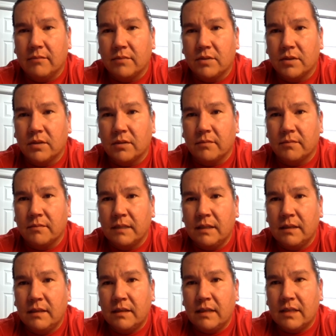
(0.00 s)
So
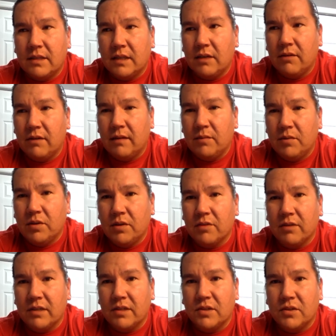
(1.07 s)
that's how uh, Moon of
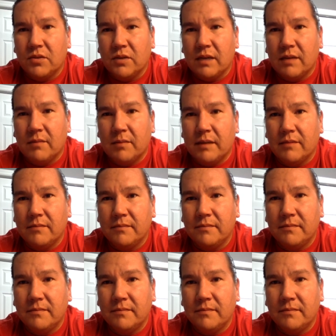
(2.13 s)
the of Snow came about.